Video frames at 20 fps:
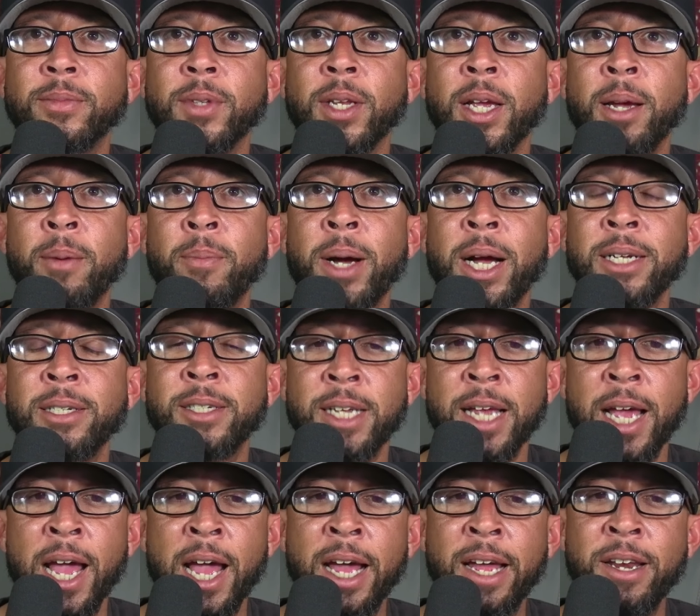I
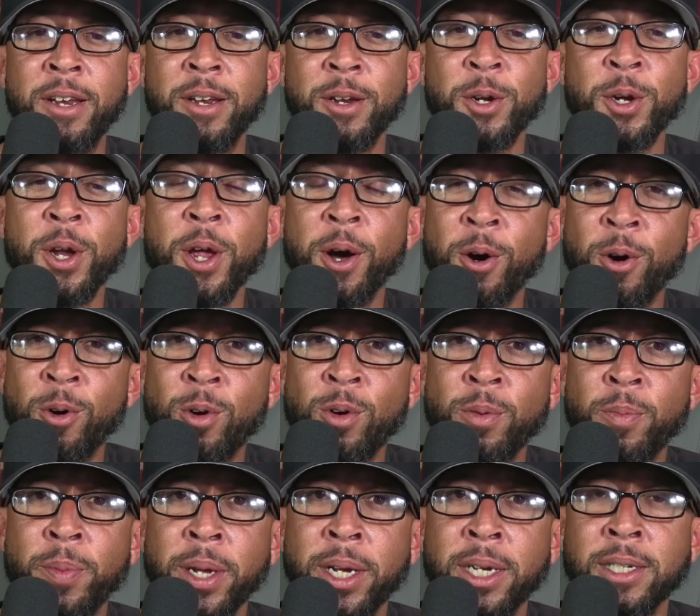sad? No,
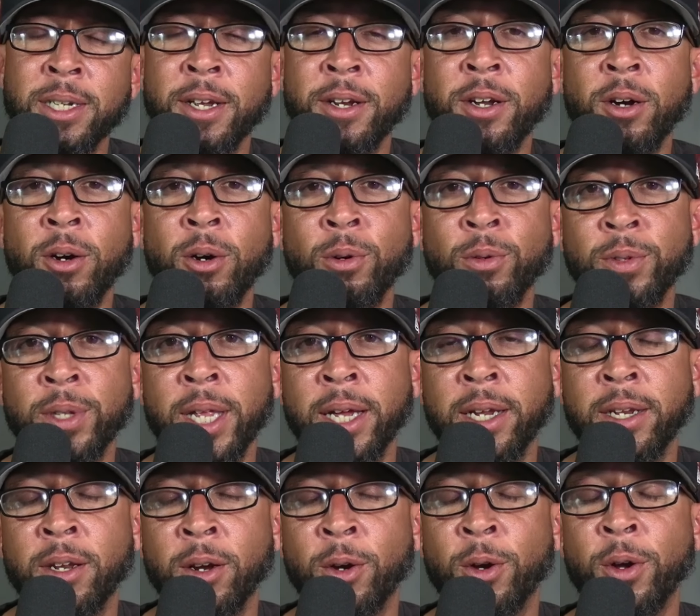because I know that
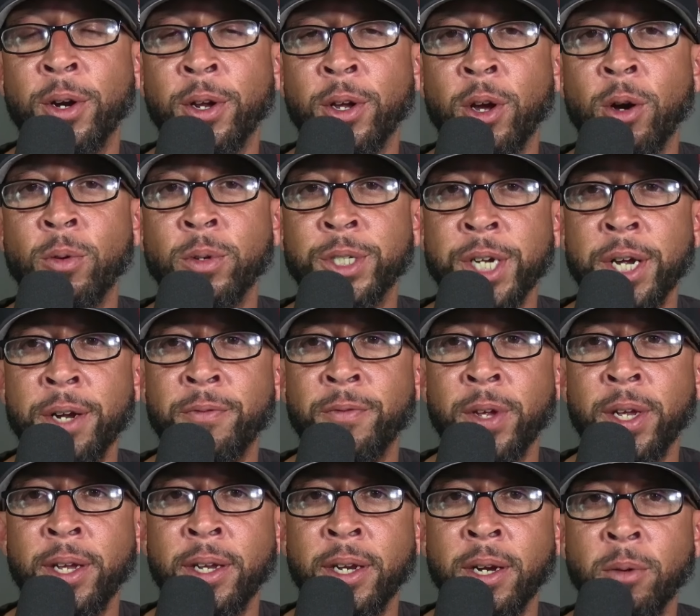they're going to go with Gen
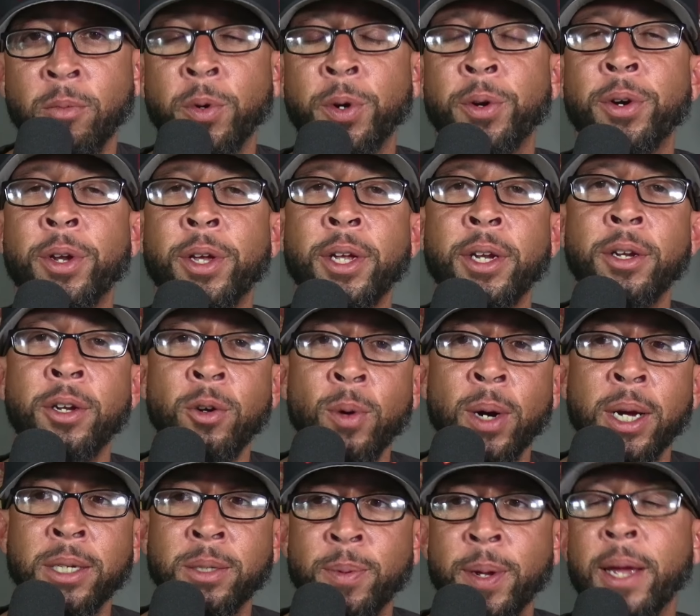V and then we're going to get a new
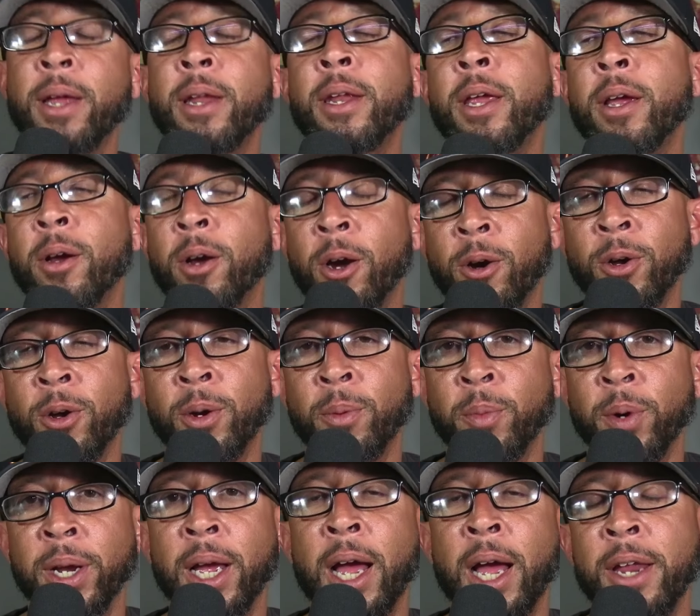aspect. And they are going to
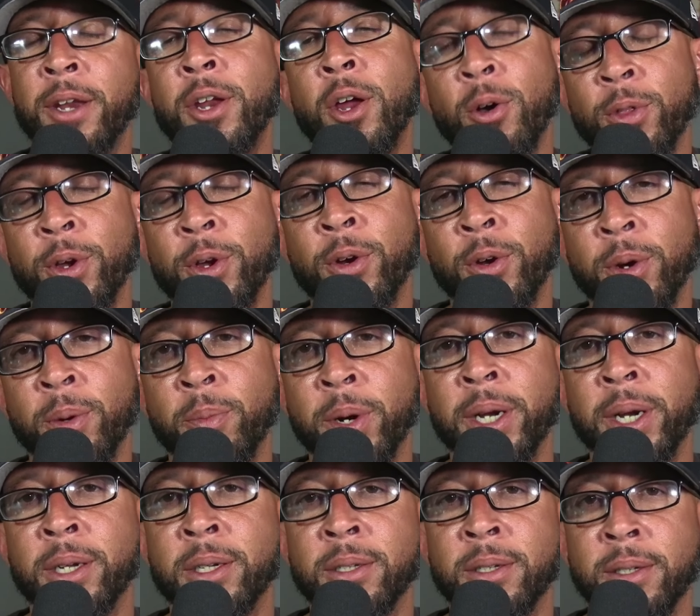bring, I know they're going to
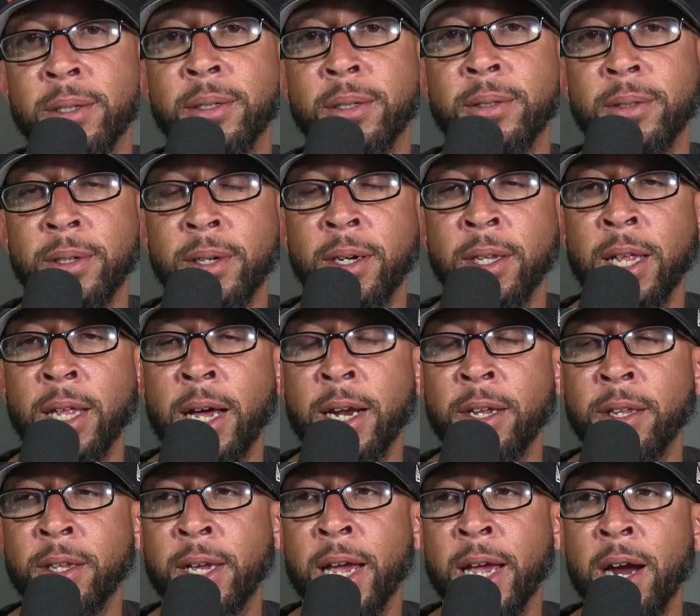bring a lot of
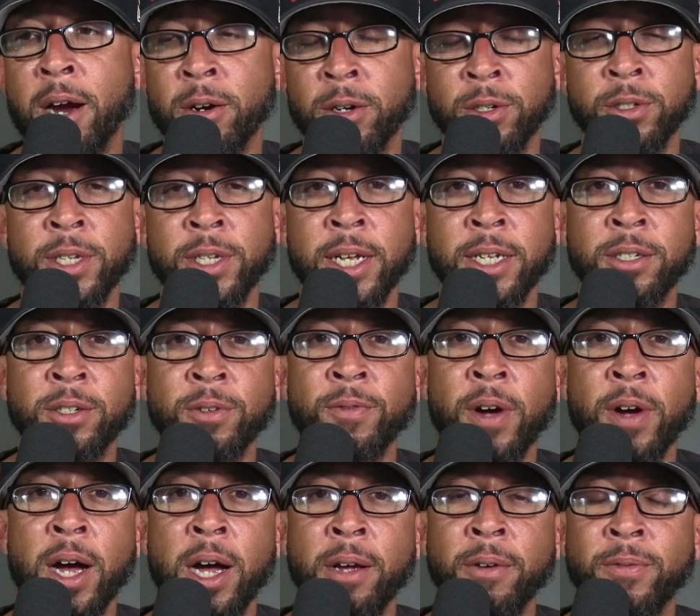the characters that
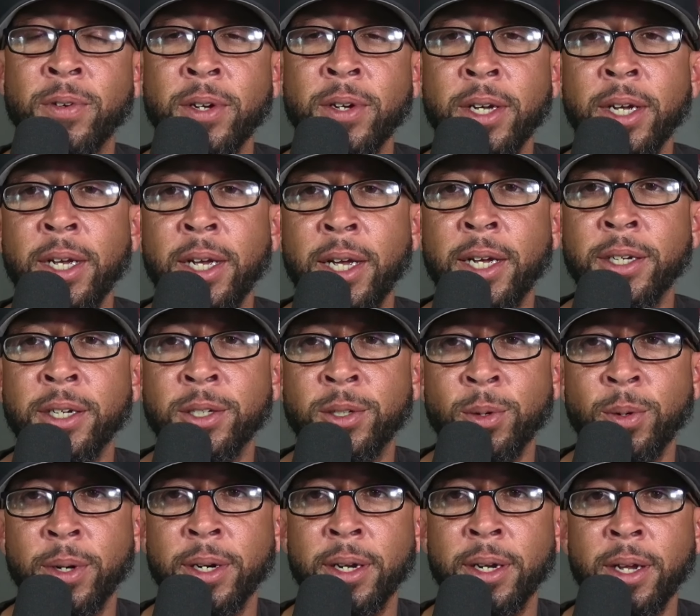survive into
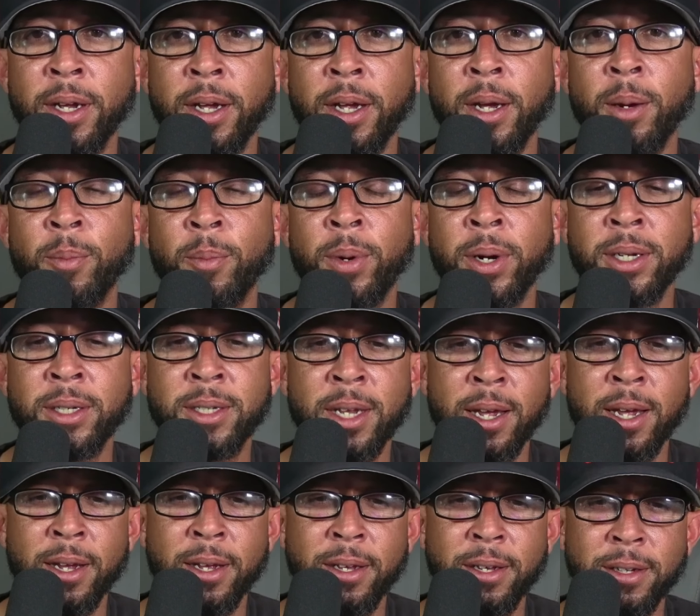it. But it's like,